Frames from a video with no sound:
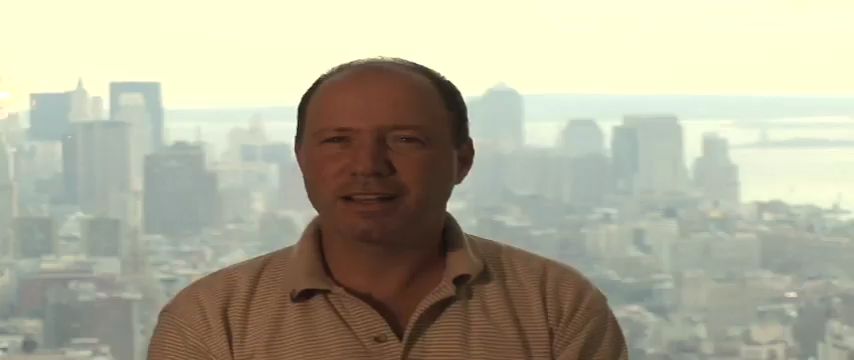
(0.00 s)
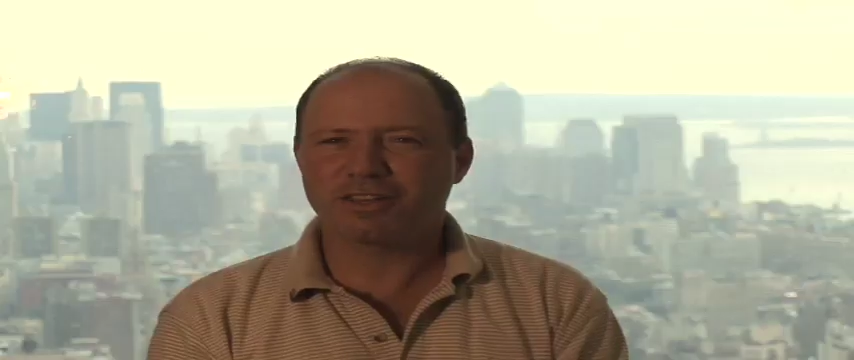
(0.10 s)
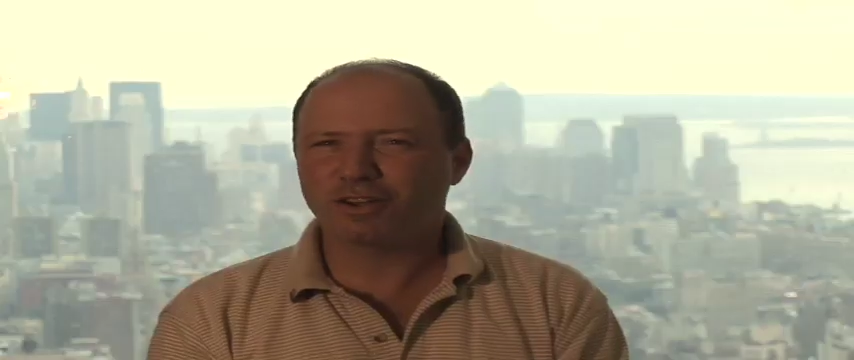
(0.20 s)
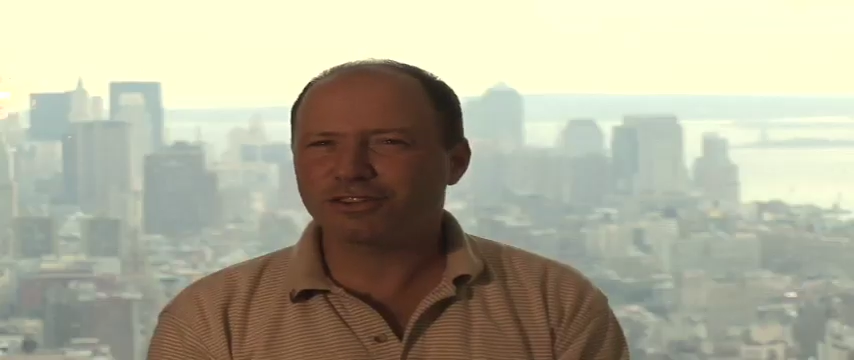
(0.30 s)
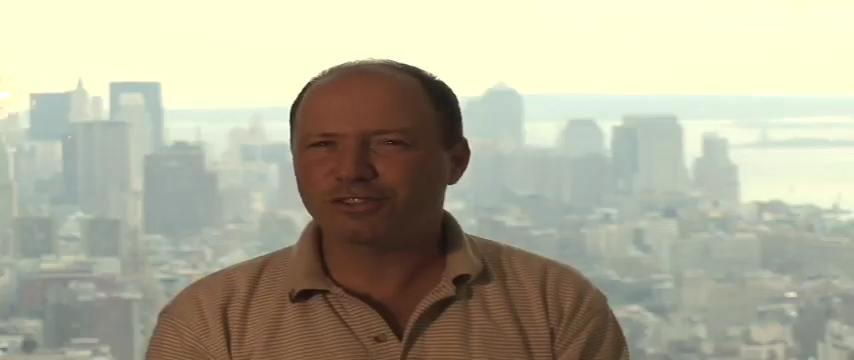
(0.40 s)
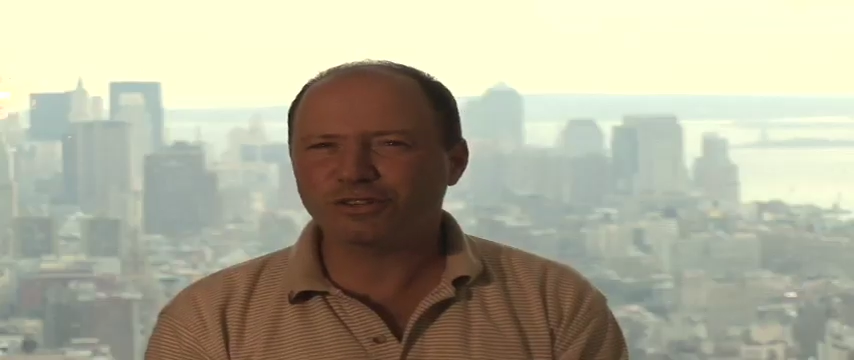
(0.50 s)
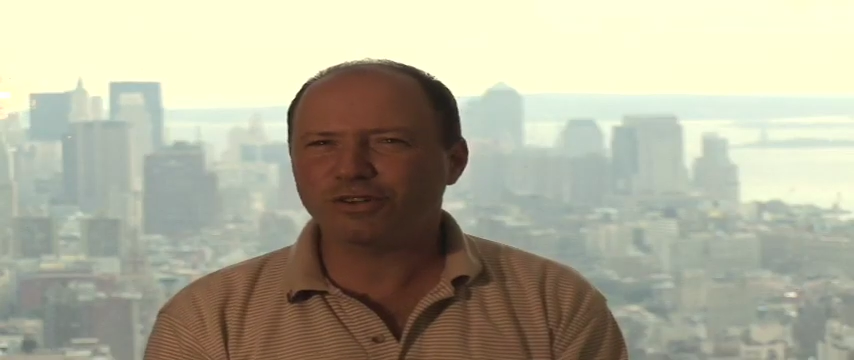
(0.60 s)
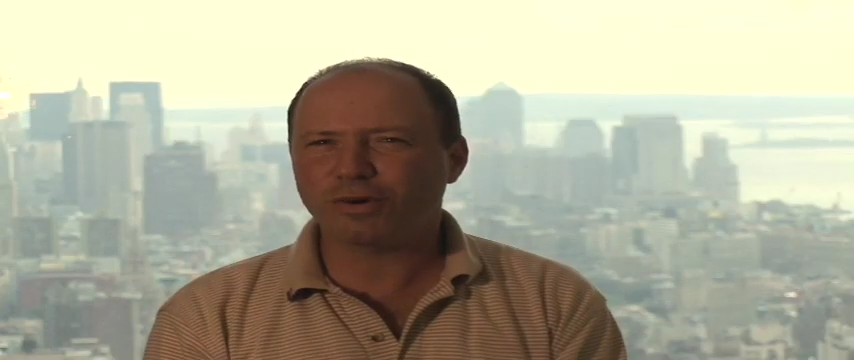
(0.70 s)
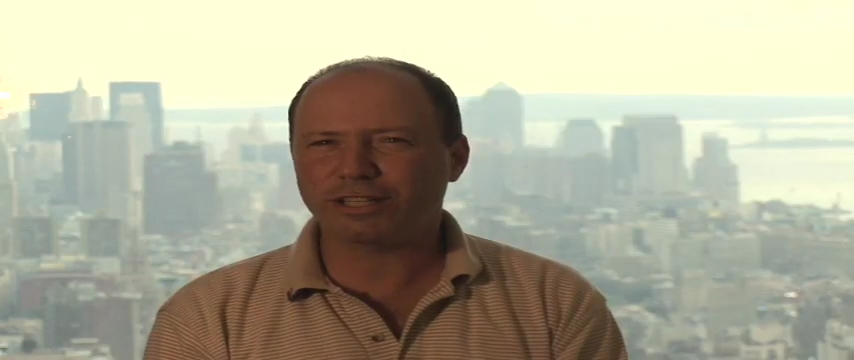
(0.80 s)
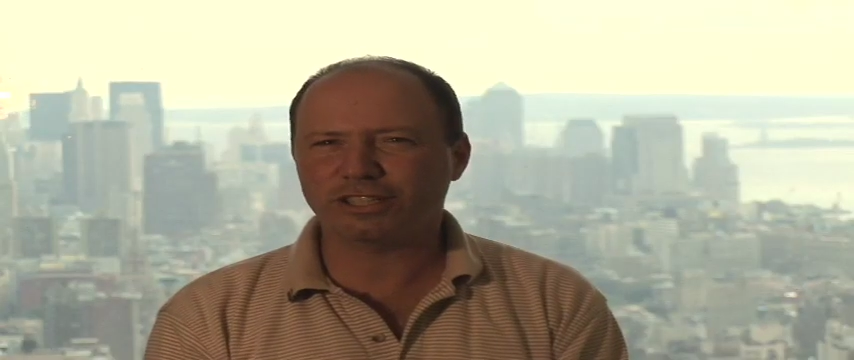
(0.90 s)
There are two
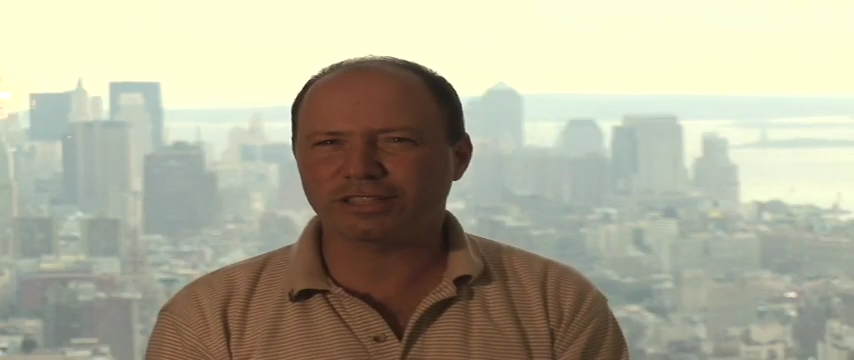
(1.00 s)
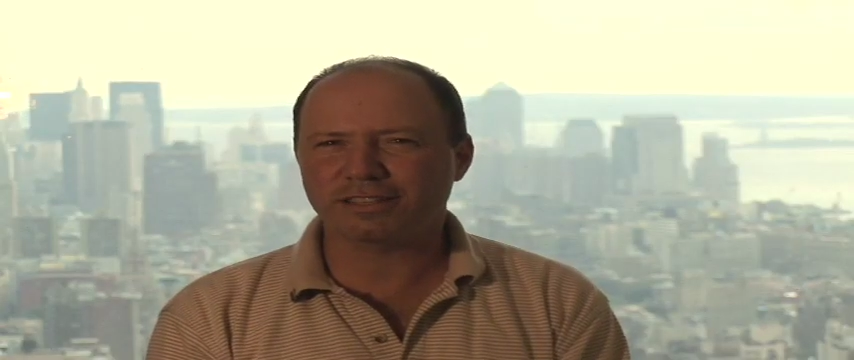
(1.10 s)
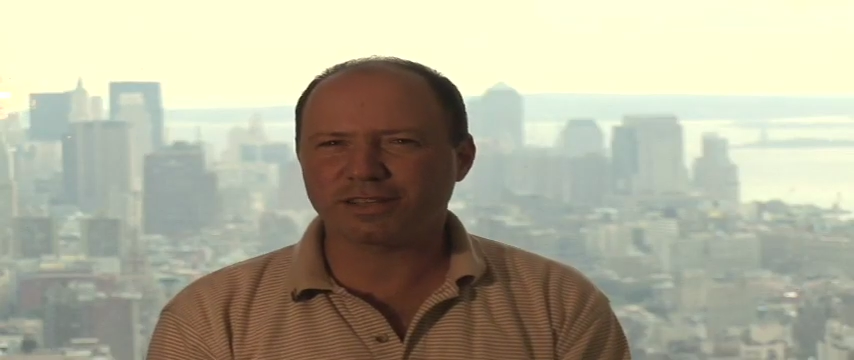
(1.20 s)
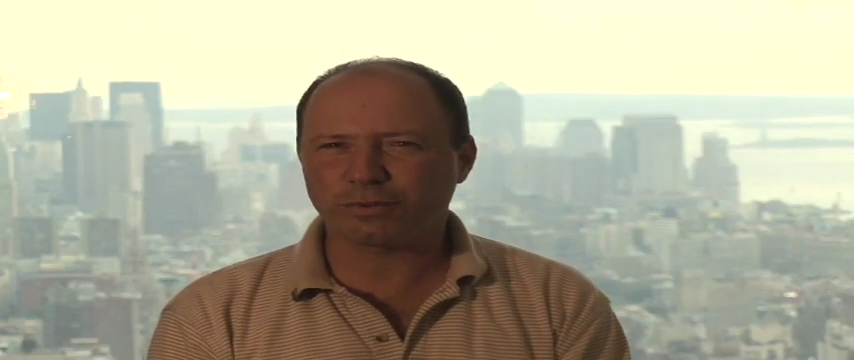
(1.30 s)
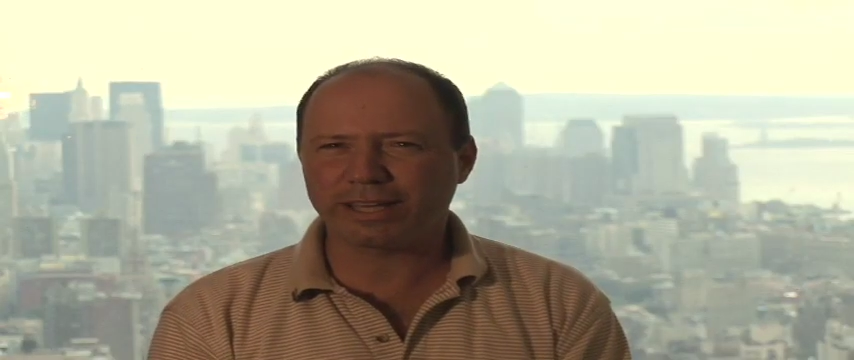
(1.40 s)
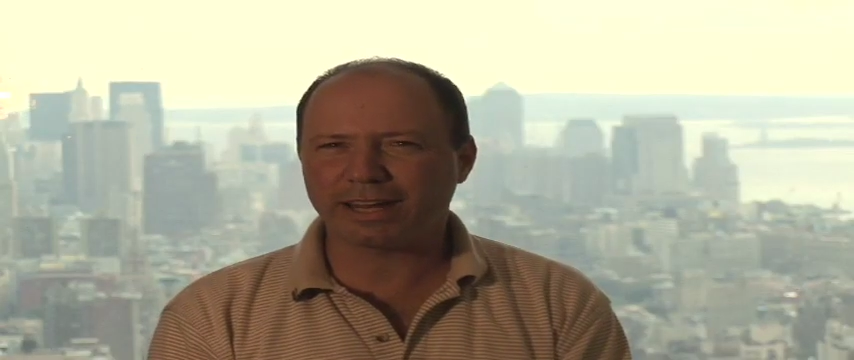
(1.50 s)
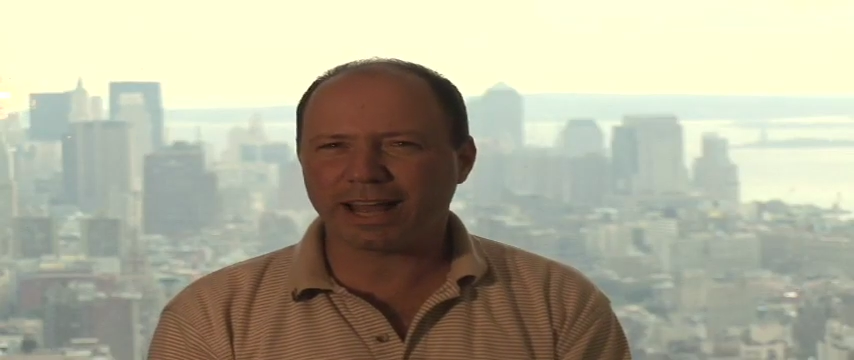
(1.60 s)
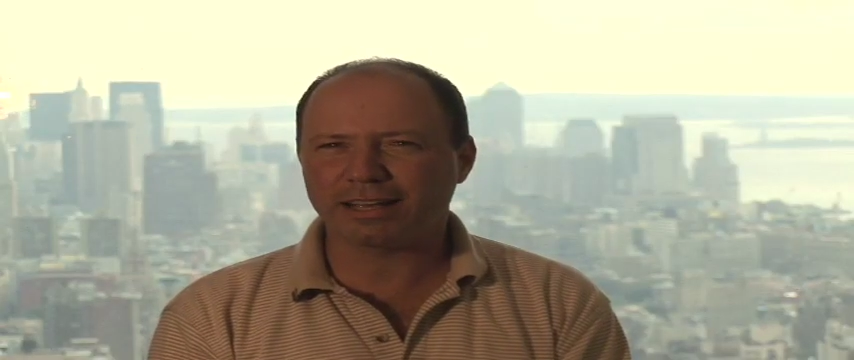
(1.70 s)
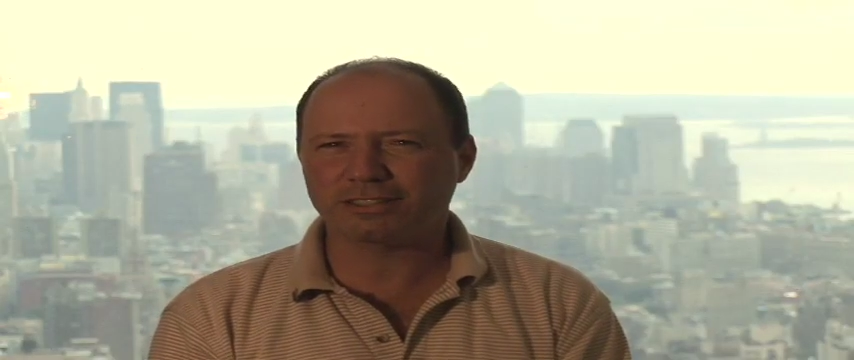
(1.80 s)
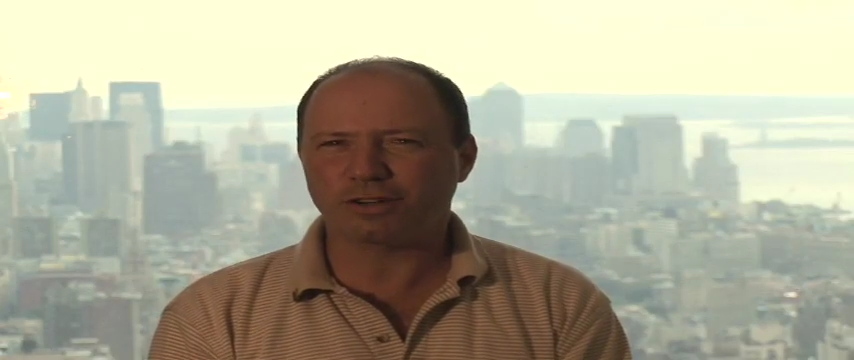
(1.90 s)
questions that we get
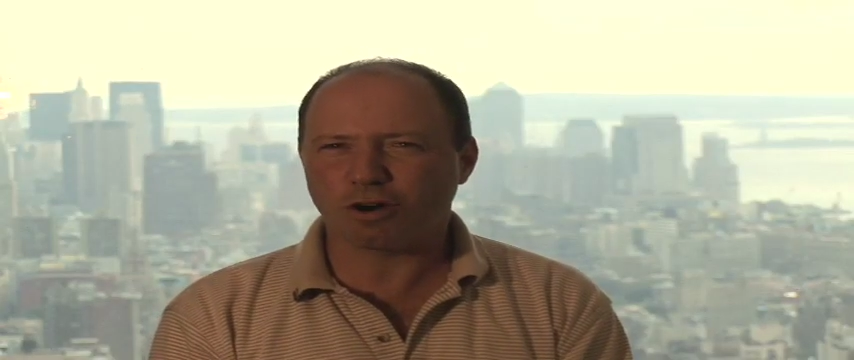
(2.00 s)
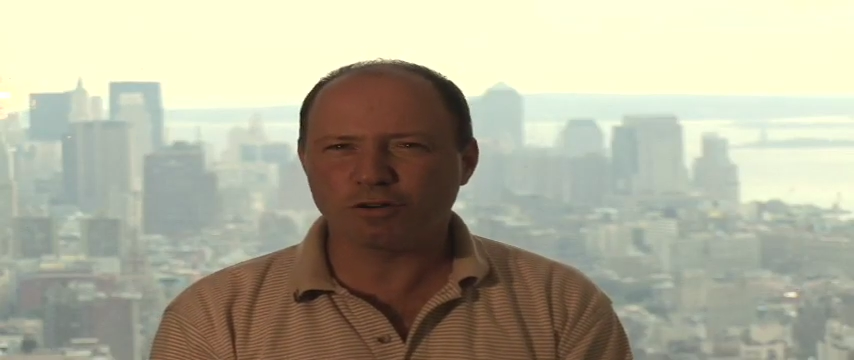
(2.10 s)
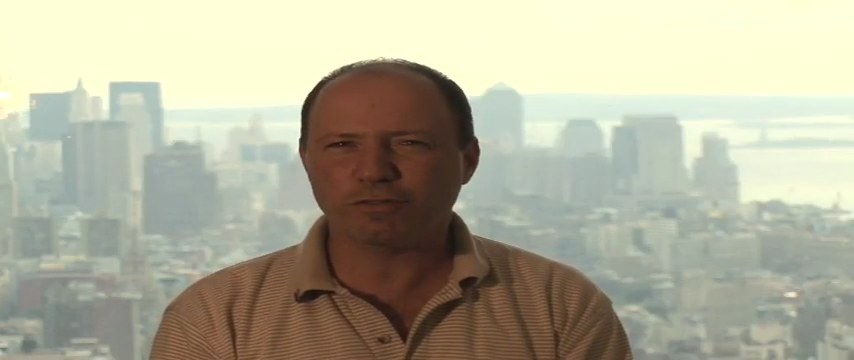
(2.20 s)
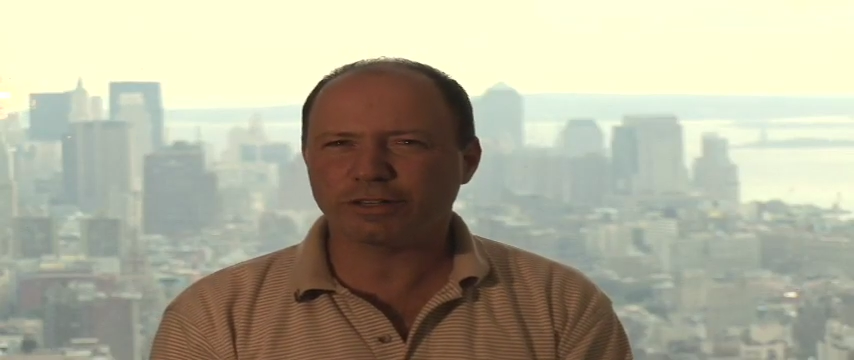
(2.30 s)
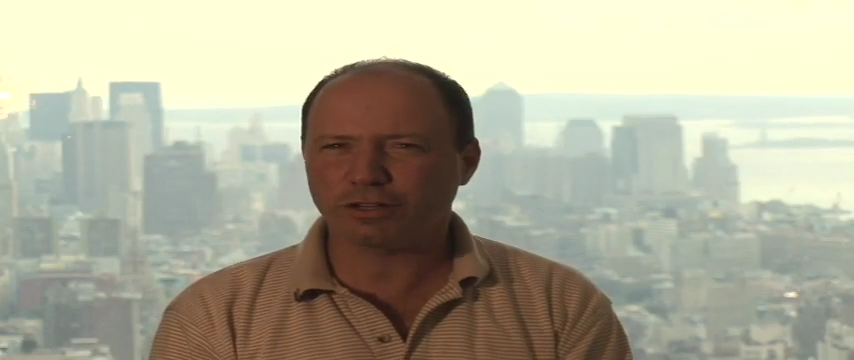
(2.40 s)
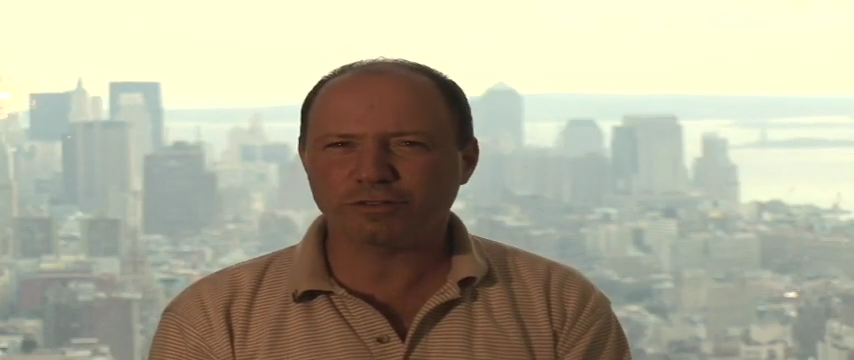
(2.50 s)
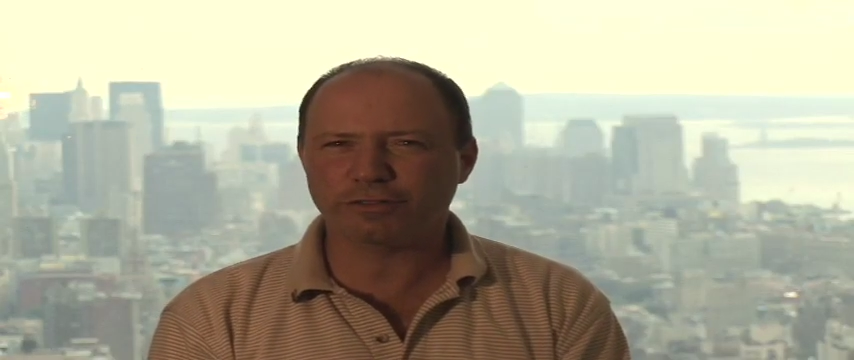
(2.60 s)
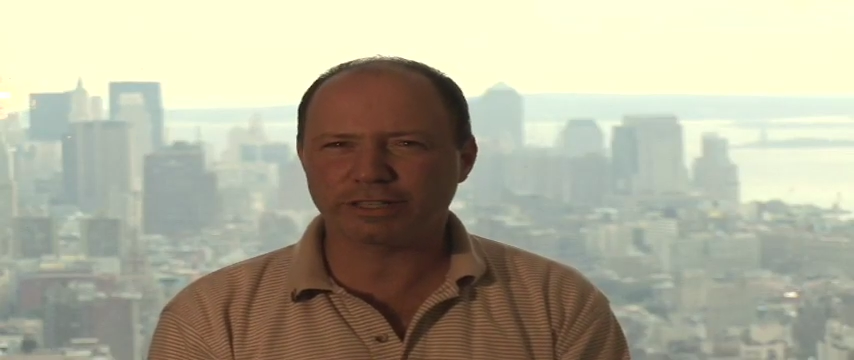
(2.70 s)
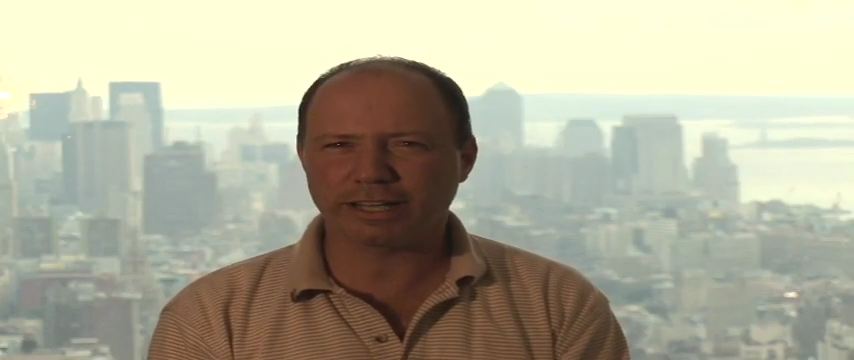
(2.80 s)
asked over and over